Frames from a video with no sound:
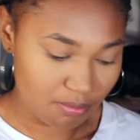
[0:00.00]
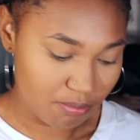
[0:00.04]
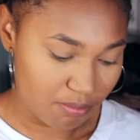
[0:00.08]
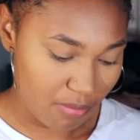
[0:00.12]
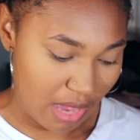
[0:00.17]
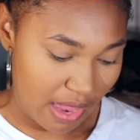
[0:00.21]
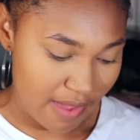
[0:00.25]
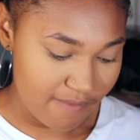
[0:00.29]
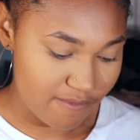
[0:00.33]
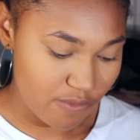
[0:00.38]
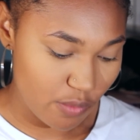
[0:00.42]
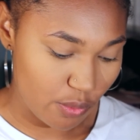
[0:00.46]

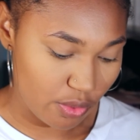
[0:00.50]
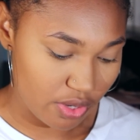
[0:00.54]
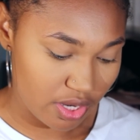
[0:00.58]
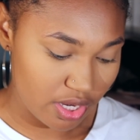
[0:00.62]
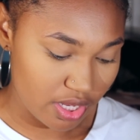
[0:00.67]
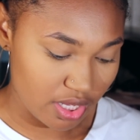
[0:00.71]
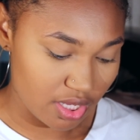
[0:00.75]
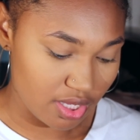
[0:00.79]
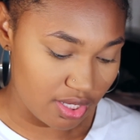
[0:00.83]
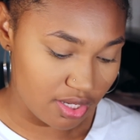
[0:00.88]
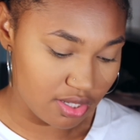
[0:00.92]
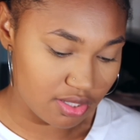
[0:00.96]
my
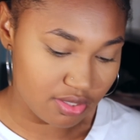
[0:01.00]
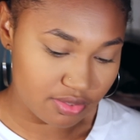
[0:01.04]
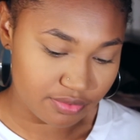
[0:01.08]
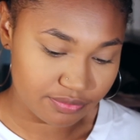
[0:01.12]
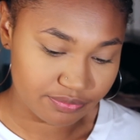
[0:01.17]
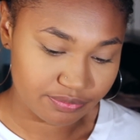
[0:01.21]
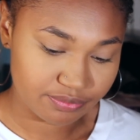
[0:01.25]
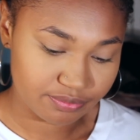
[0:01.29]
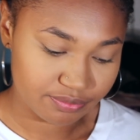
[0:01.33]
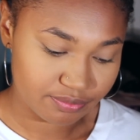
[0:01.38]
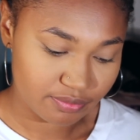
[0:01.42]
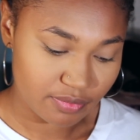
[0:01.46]
forehead
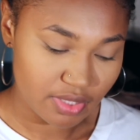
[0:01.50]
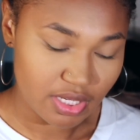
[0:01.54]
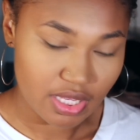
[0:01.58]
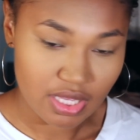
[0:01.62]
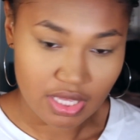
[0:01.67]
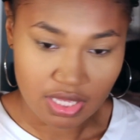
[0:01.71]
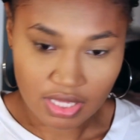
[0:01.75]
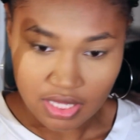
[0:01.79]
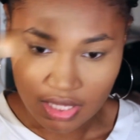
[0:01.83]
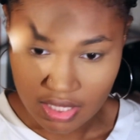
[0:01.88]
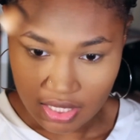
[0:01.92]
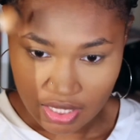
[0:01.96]

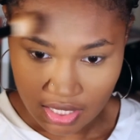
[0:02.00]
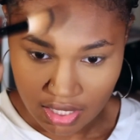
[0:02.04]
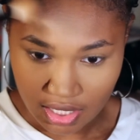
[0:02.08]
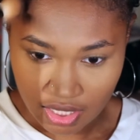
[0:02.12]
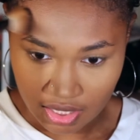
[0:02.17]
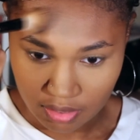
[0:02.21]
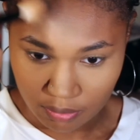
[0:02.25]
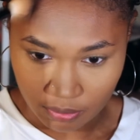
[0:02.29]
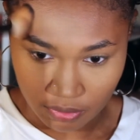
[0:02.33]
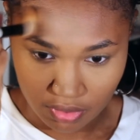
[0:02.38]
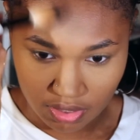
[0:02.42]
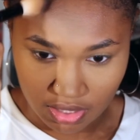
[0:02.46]

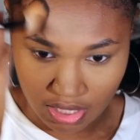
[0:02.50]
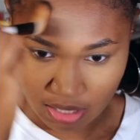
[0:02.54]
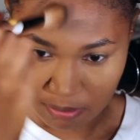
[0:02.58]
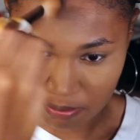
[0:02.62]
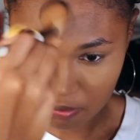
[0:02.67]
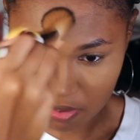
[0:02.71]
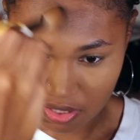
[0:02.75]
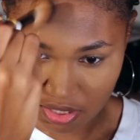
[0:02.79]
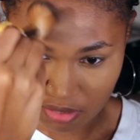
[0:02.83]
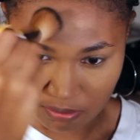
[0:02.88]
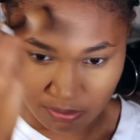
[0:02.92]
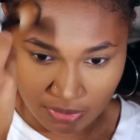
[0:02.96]
and where
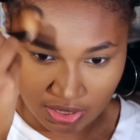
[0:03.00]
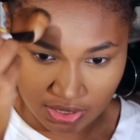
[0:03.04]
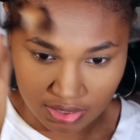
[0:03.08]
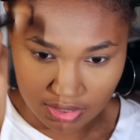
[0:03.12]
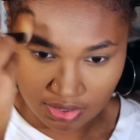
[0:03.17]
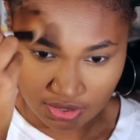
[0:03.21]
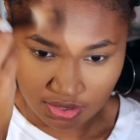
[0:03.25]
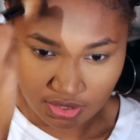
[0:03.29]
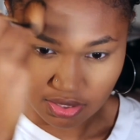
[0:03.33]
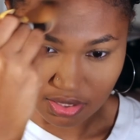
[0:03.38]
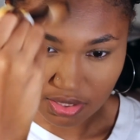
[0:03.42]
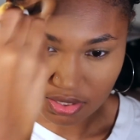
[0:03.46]
that pigment
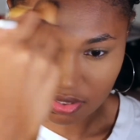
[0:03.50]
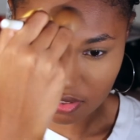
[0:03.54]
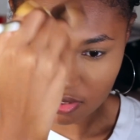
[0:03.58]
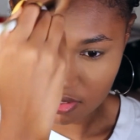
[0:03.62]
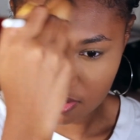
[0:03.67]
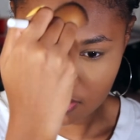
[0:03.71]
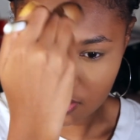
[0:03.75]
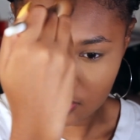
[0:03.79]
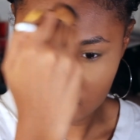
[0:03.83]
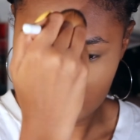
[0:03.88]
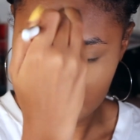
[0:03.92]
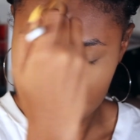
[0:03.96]

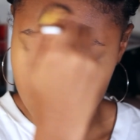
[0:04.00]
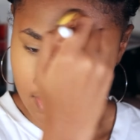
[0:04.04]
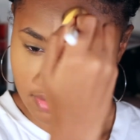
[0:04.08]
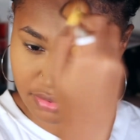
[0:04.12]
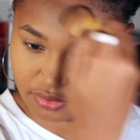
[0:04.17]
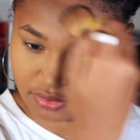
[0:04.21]
is.